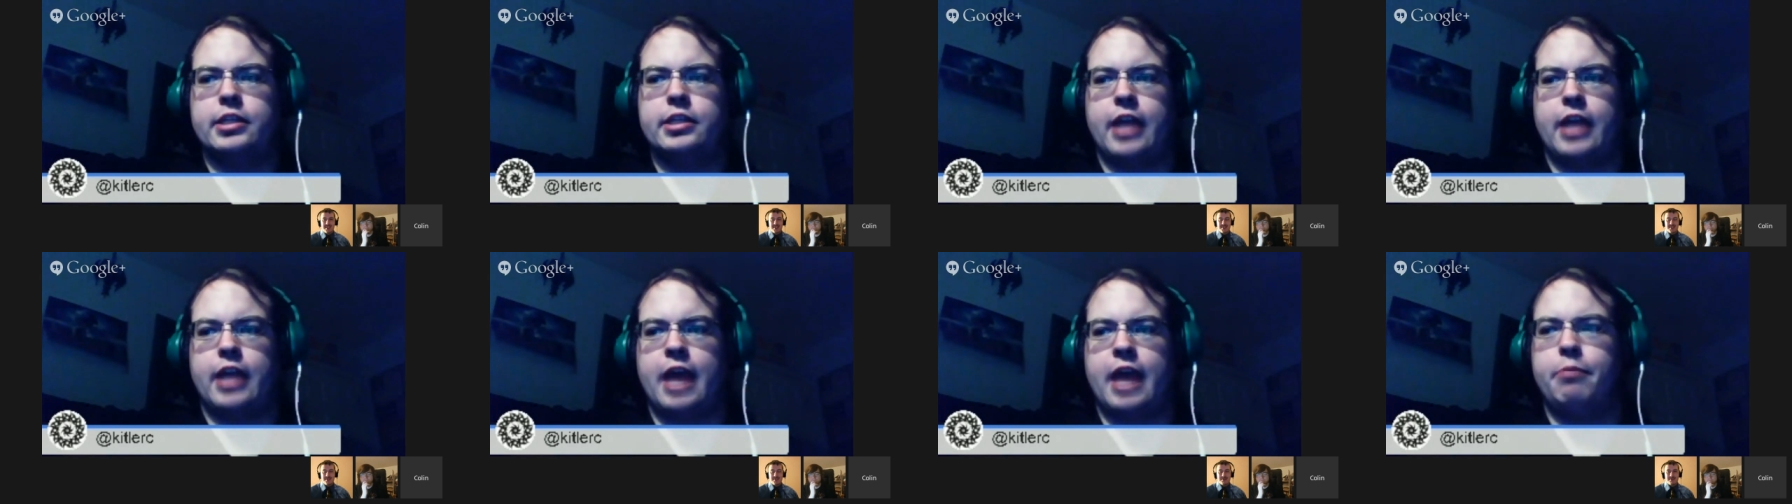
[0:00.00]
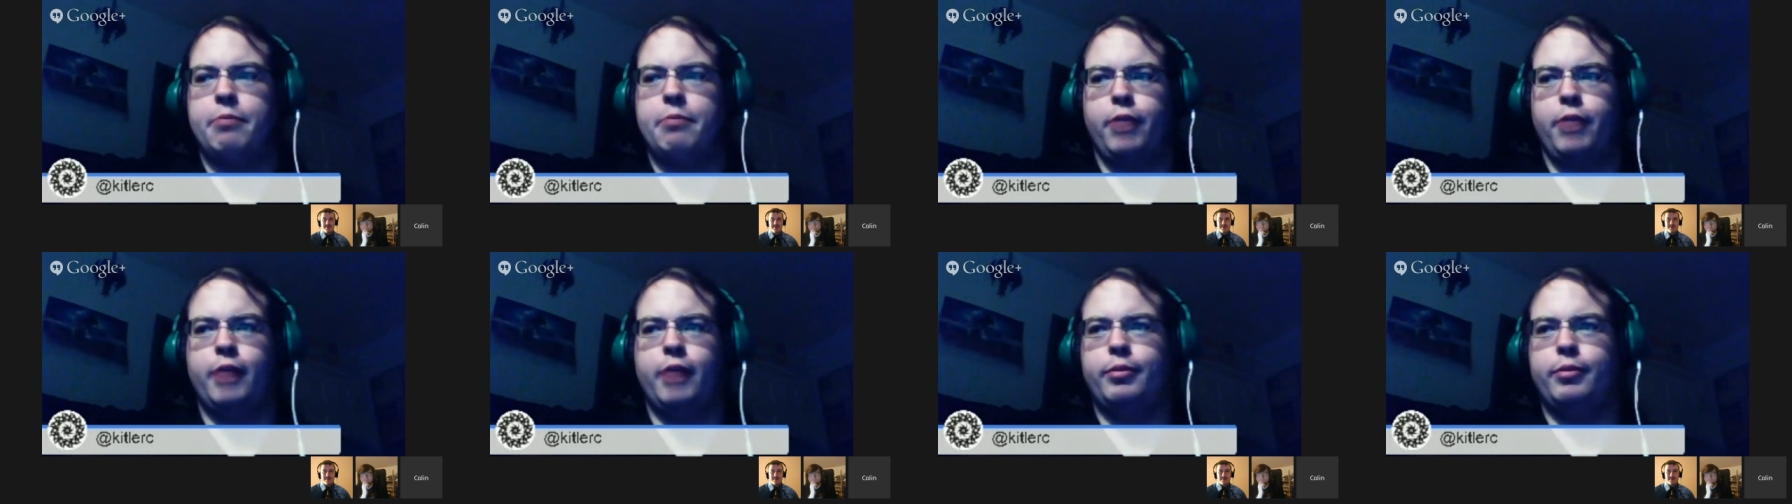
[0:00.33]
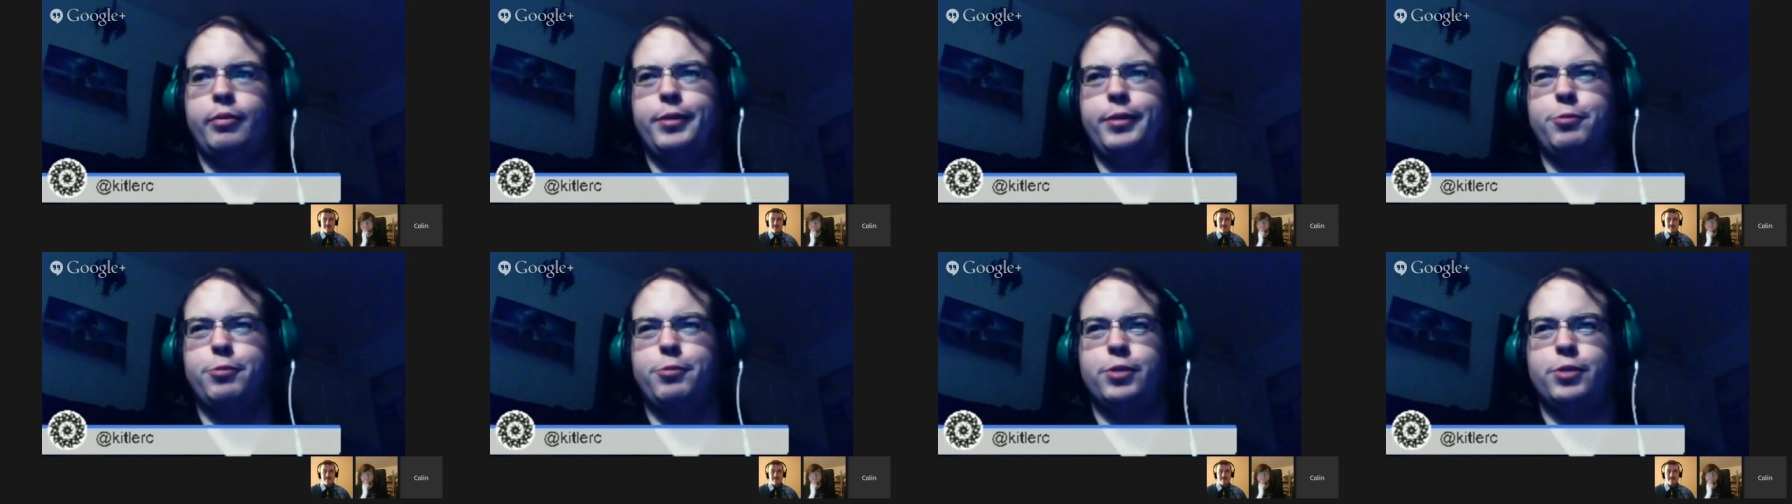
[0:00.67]
I probably
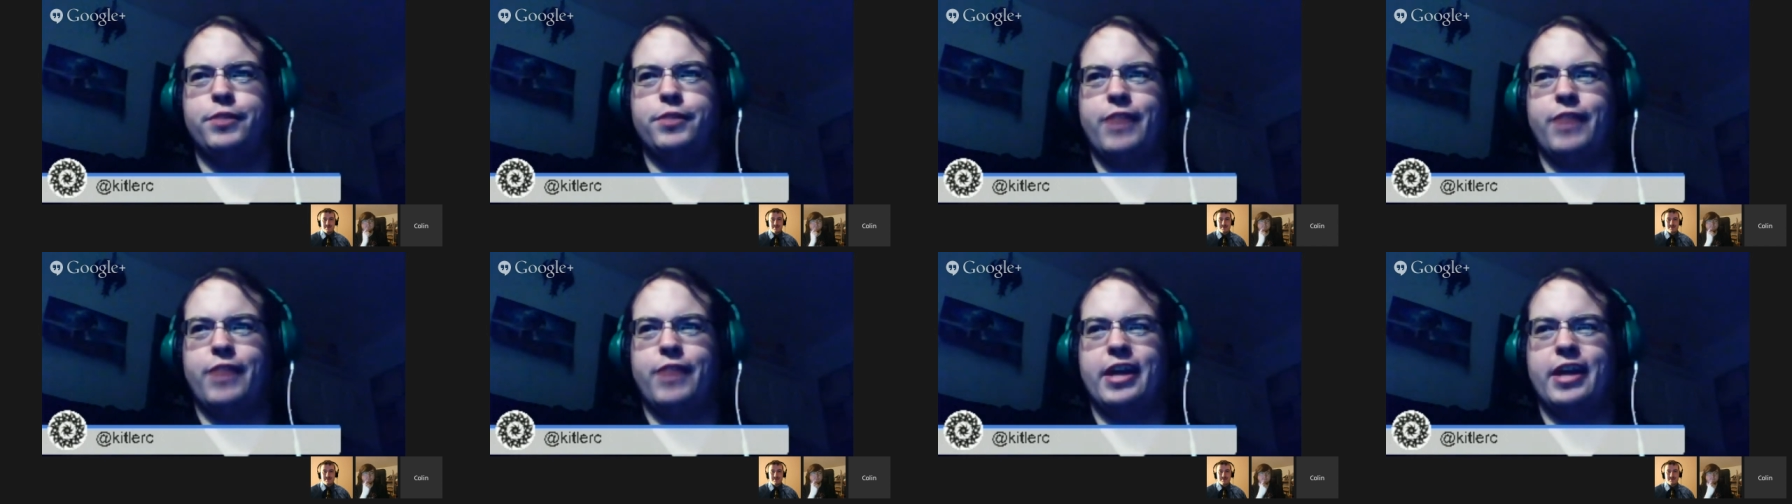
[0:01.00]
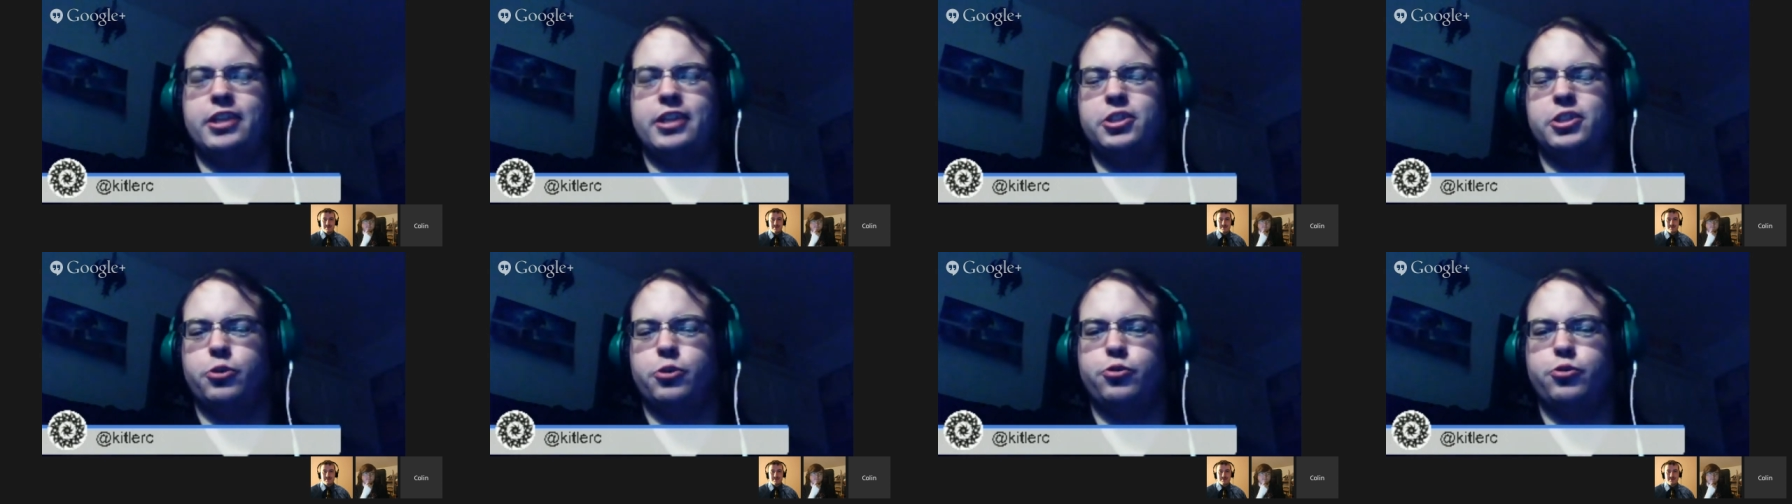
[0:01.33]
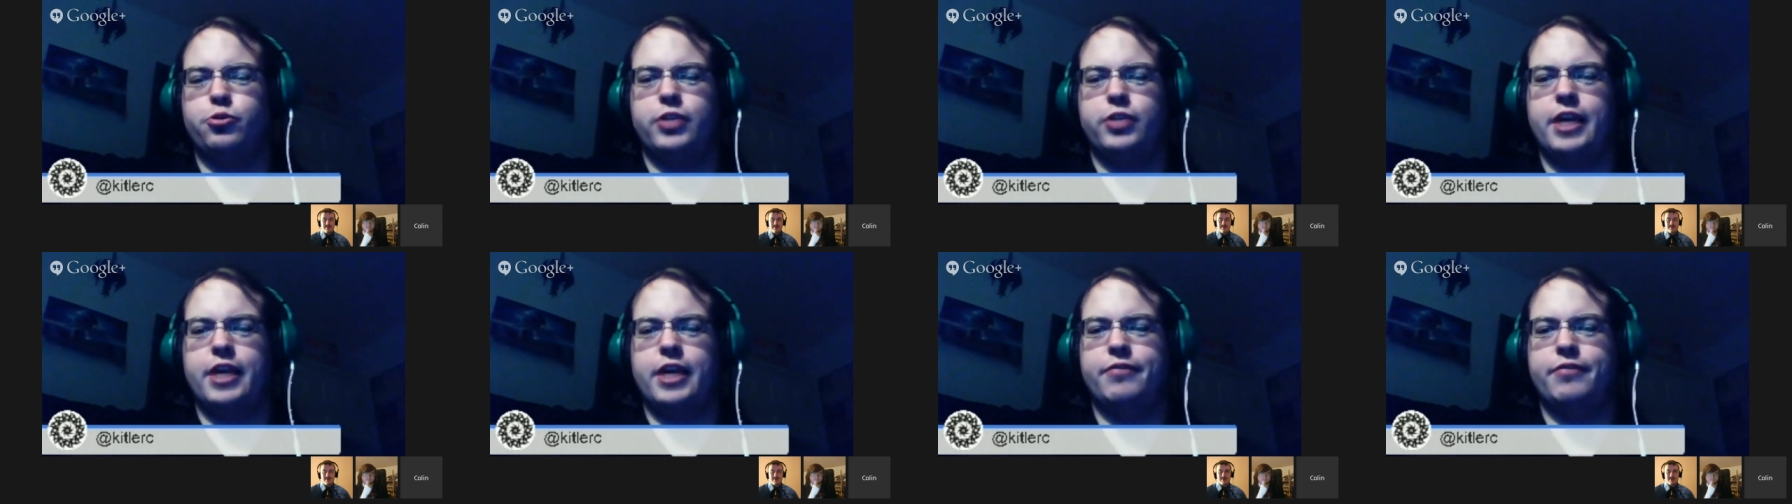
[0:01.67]
wouldn't have had a social
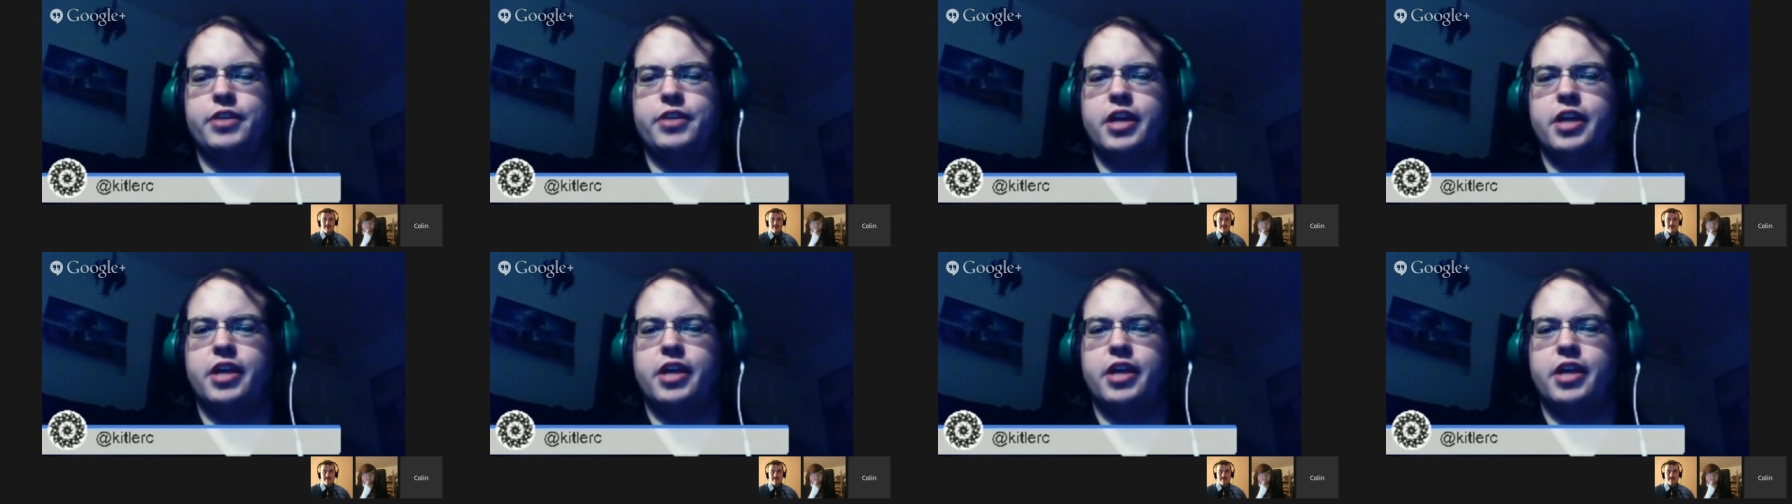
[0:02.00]
life in